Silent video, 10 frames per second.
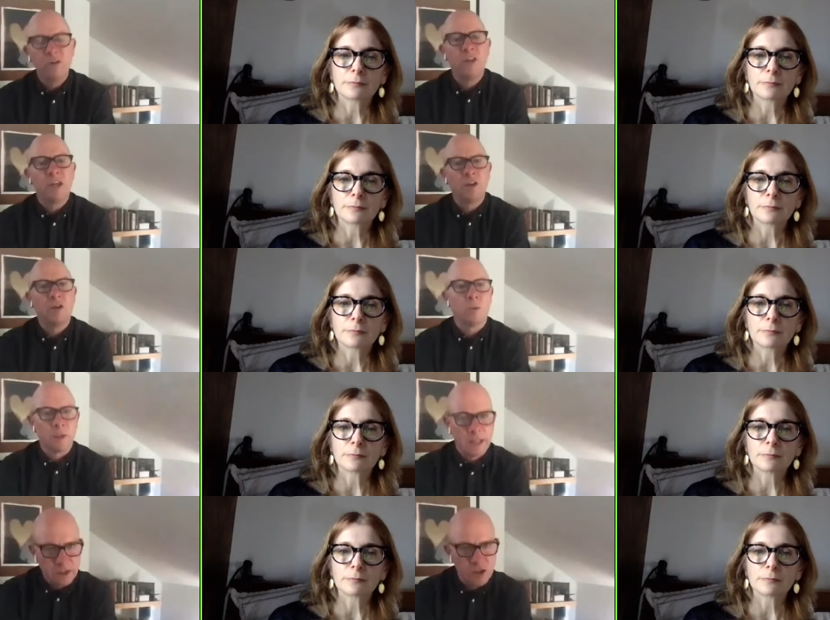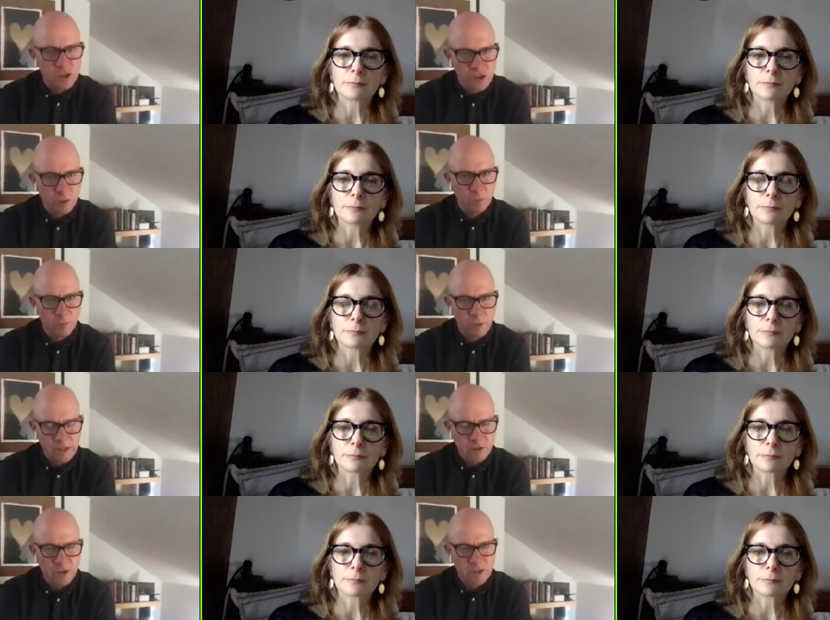Speaker 1: you think your relationship with
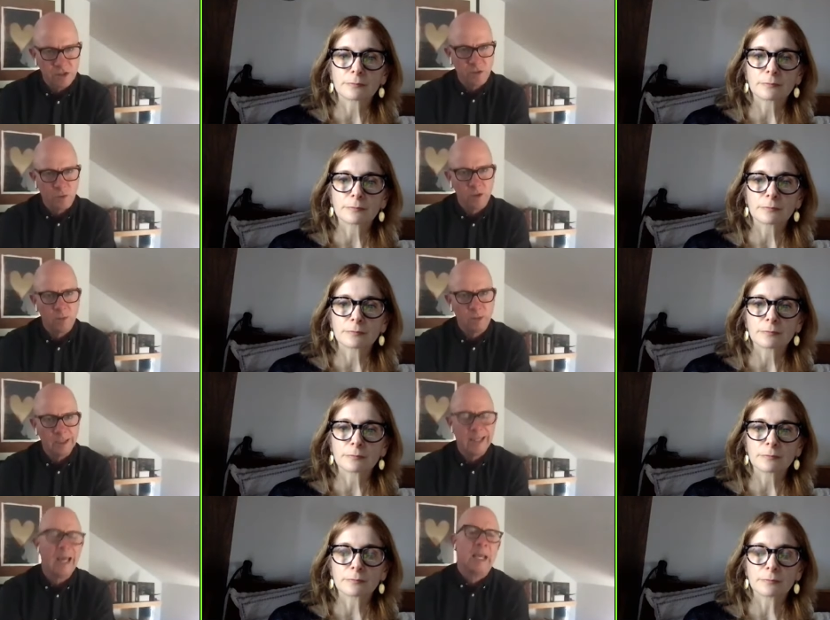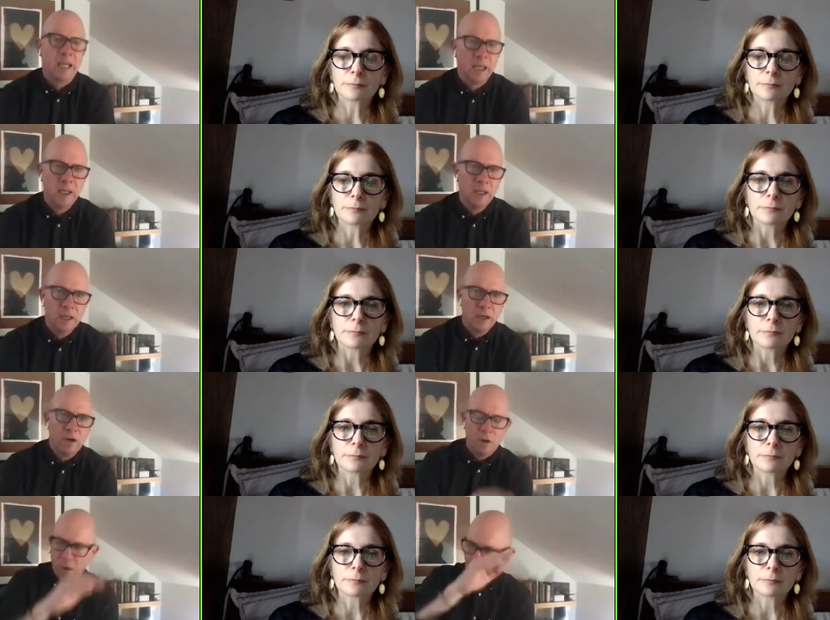restaurants is going to be like
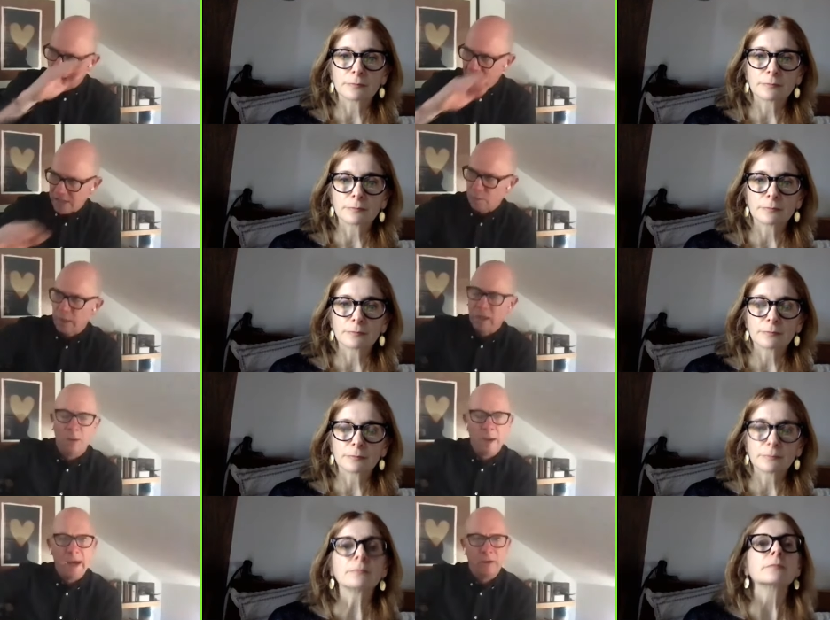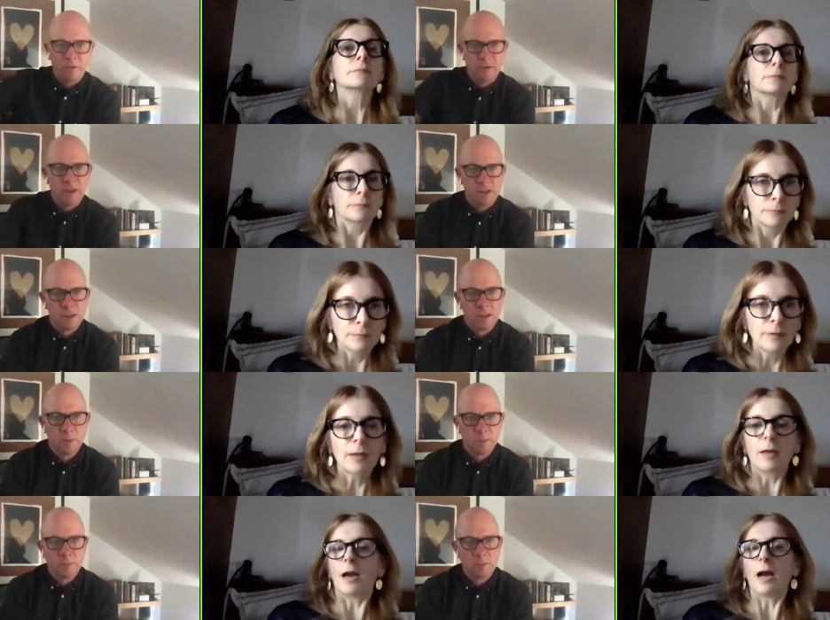as we come out of this?
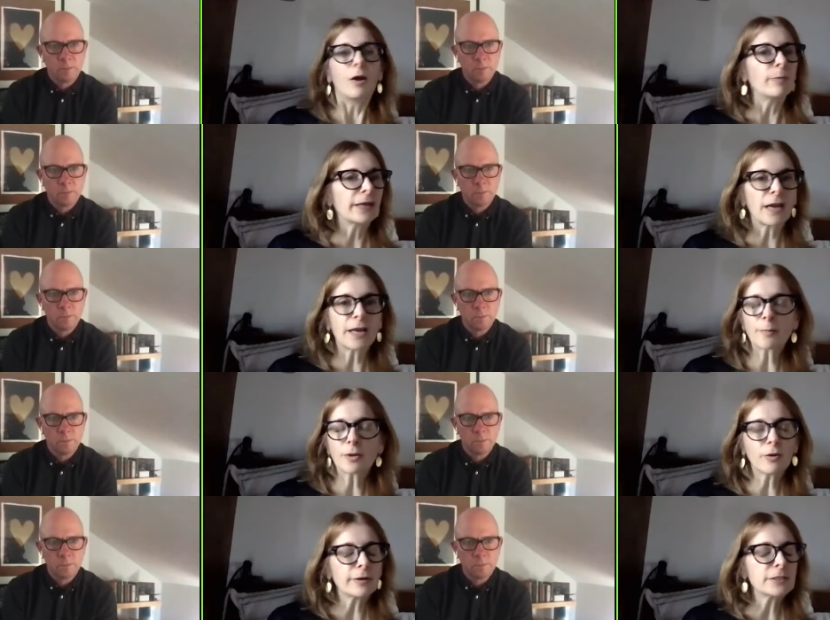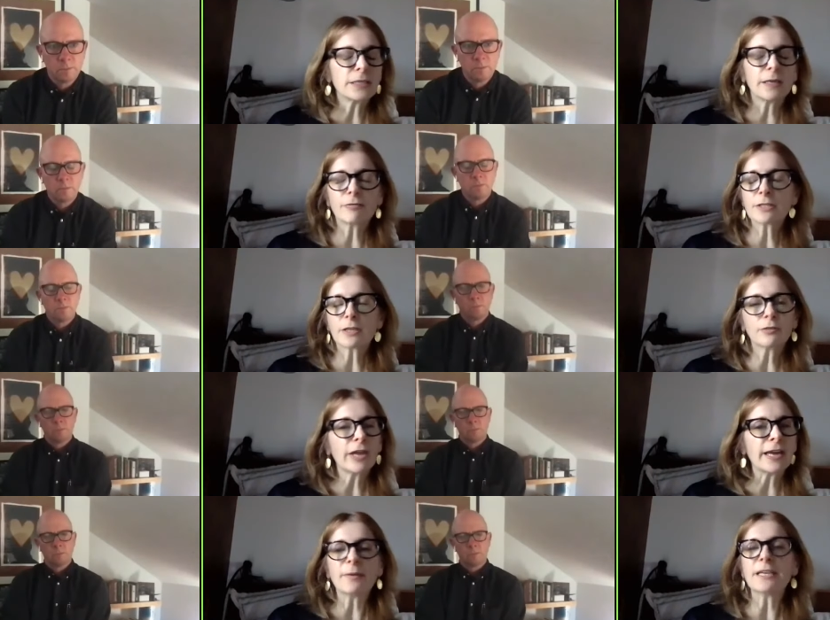
Speaker 2: Oh my God, I'm going to go out to eat every single
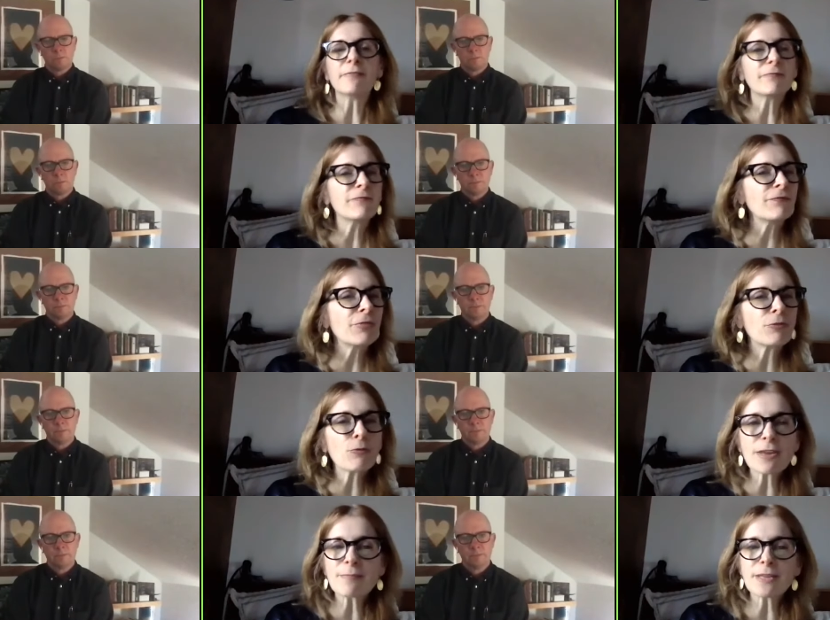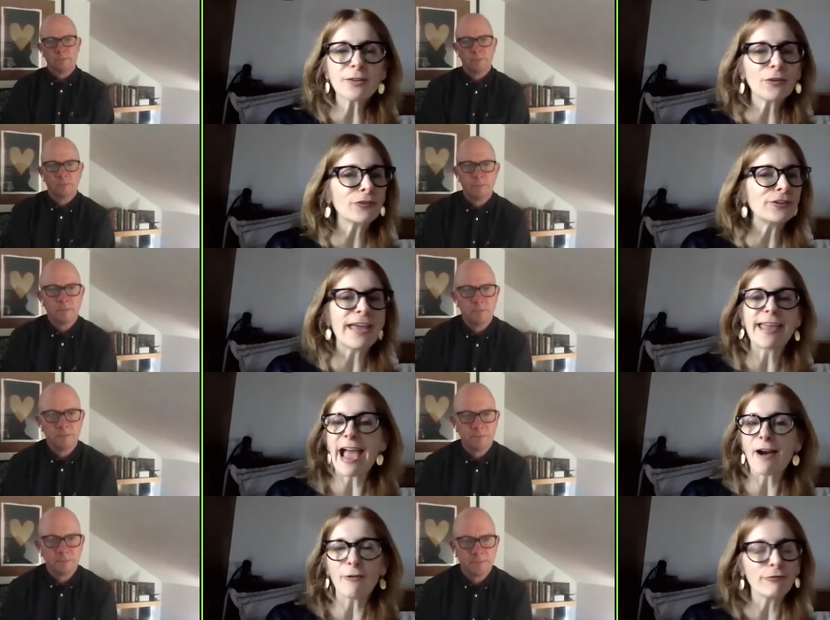night. I'm going to eat three meals a day
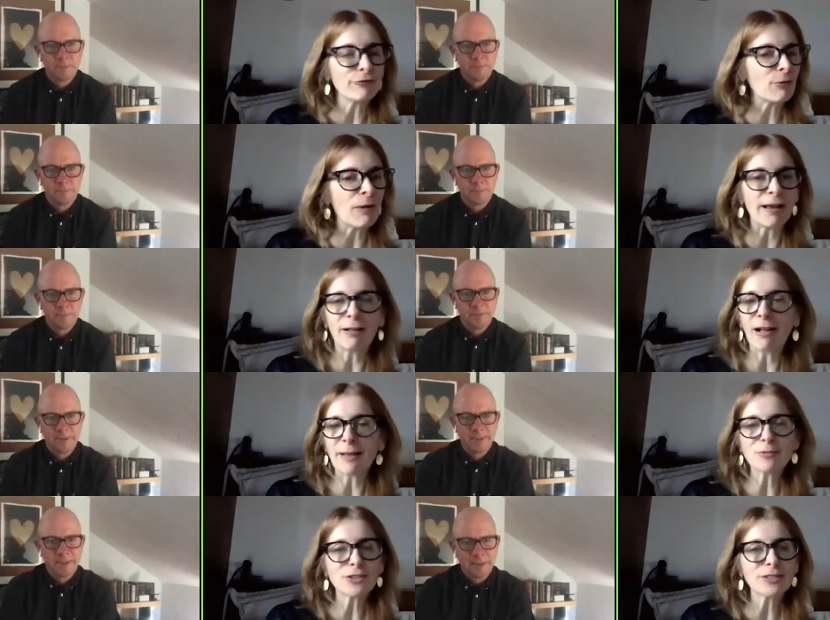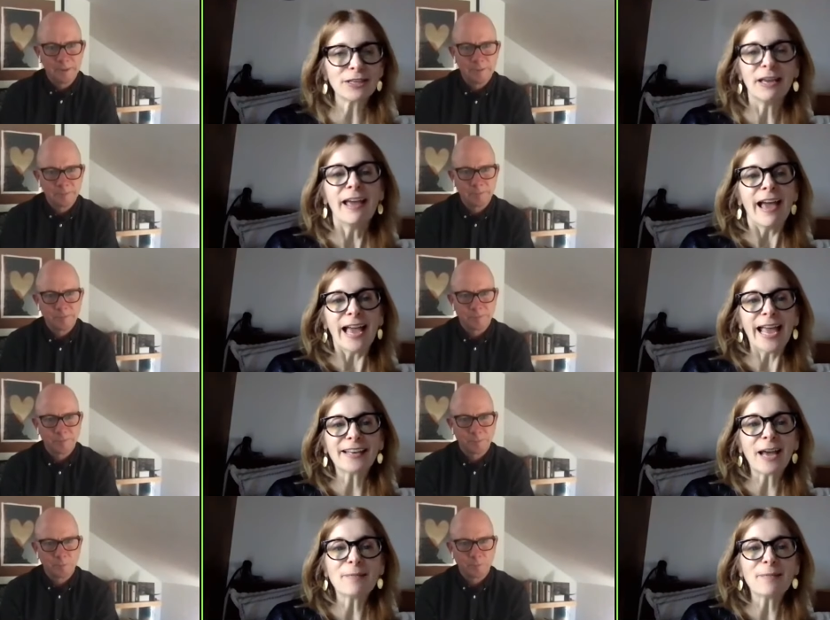out for a while. I'm just gonna, and I